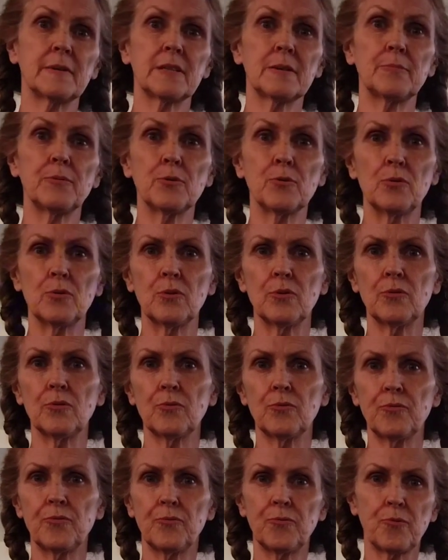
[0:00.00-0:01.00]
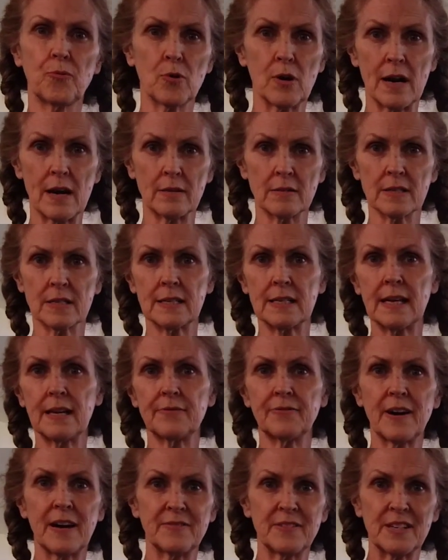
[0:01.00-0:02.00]
in the pool 4 hours a day,
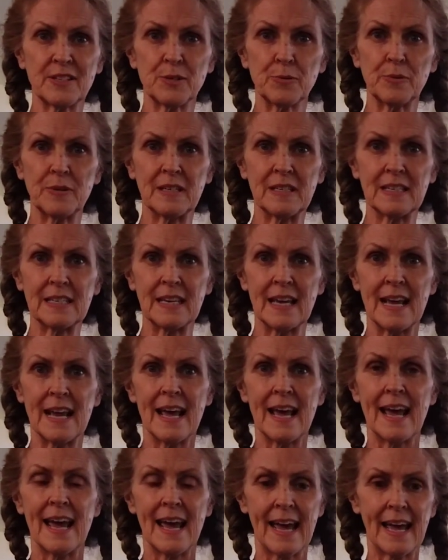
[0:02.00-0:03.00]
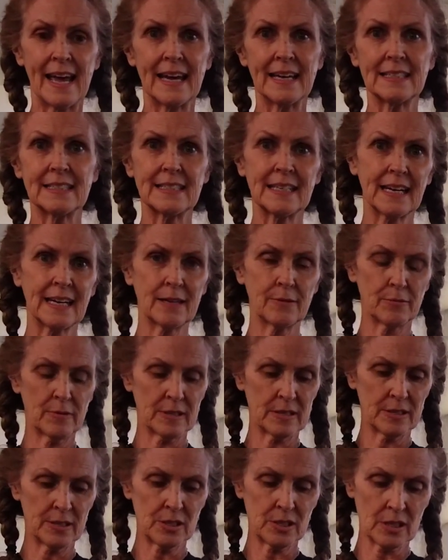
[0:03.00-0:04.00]
5 days a week. And I
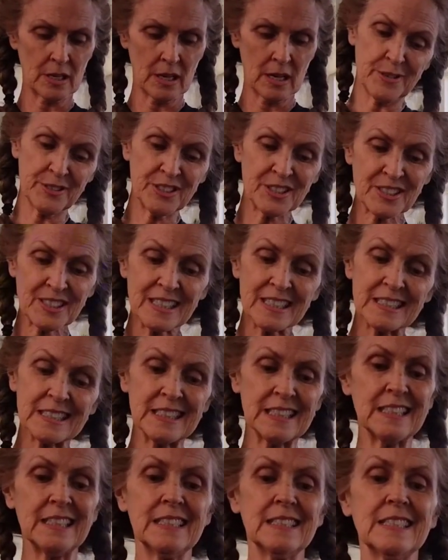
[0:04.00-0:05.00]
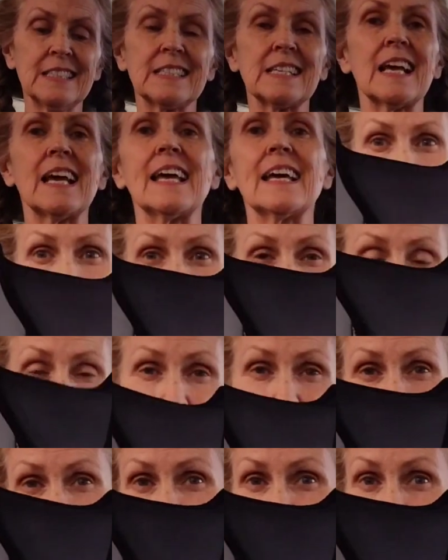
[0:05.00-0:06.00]
was purchasing these, and I would
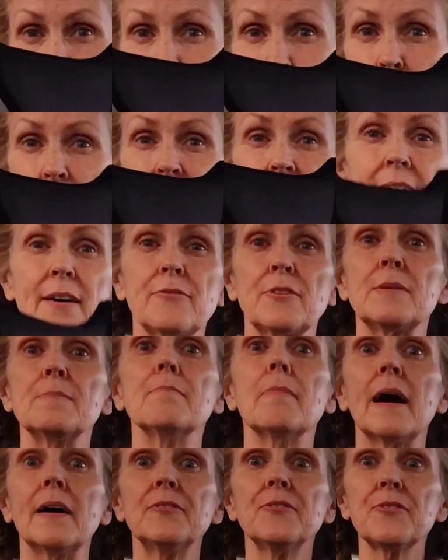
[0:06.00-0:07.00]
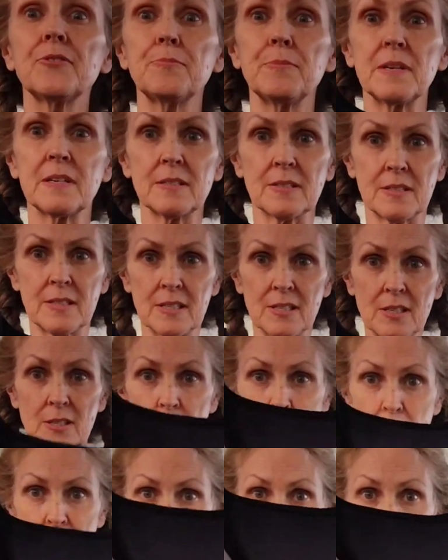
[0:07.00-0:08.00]
have to get a new one every month because this
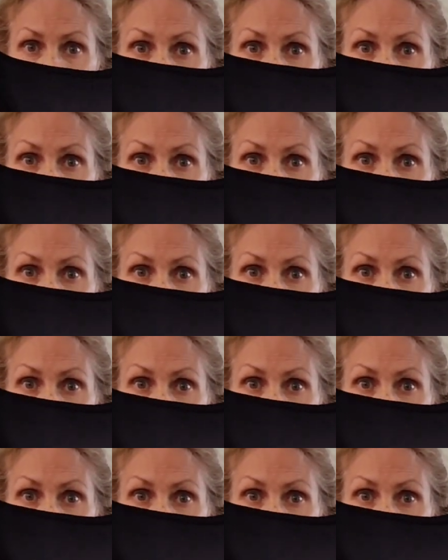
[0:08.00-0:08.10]
is what it